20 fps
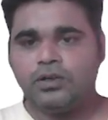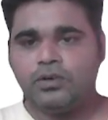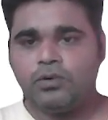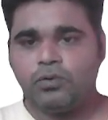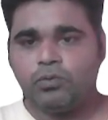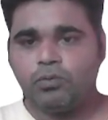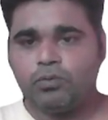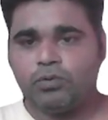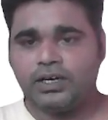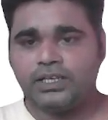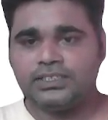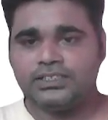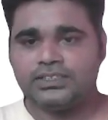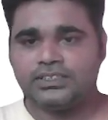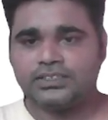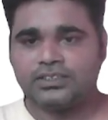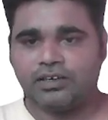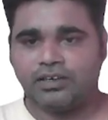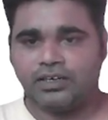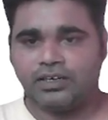One is
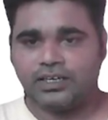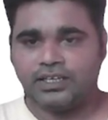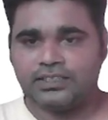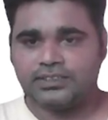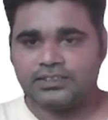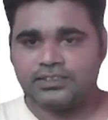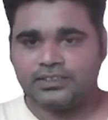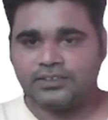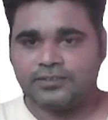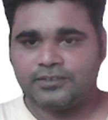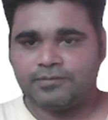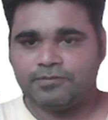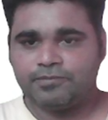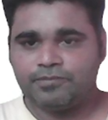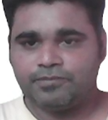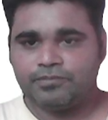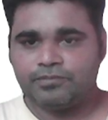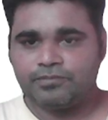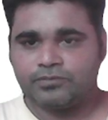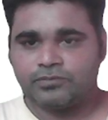called as the
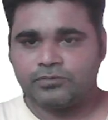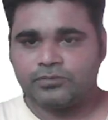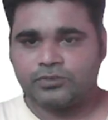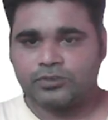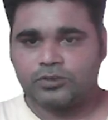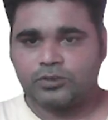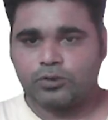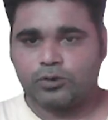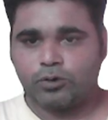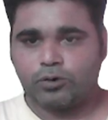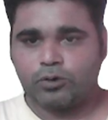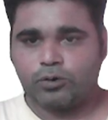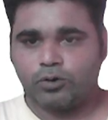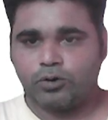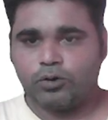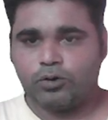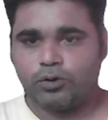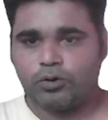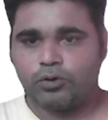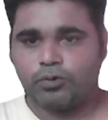
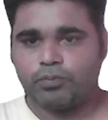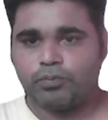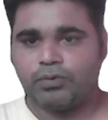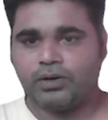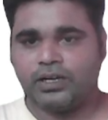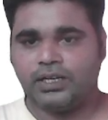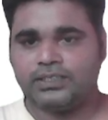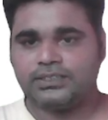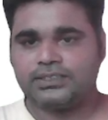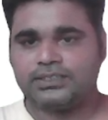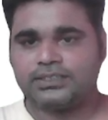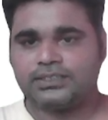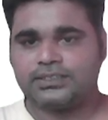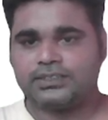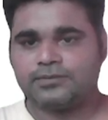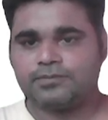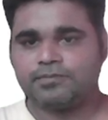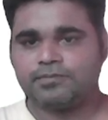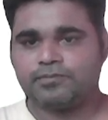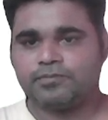chloroplast.
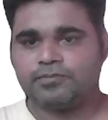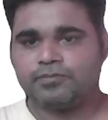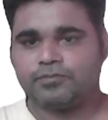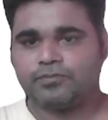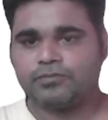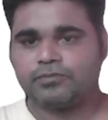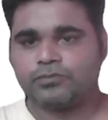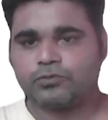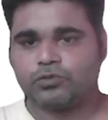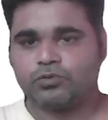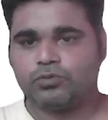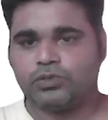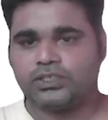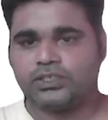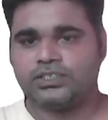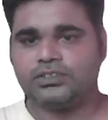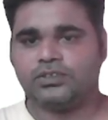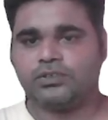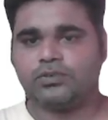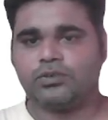What
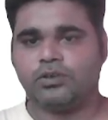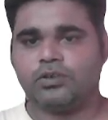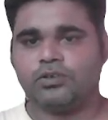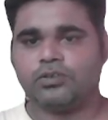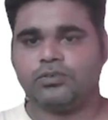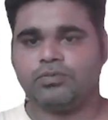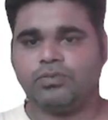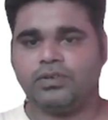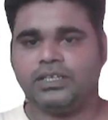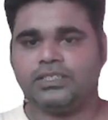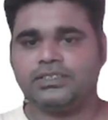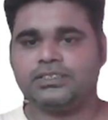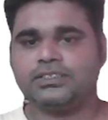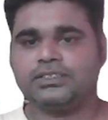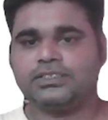is the chloroplast?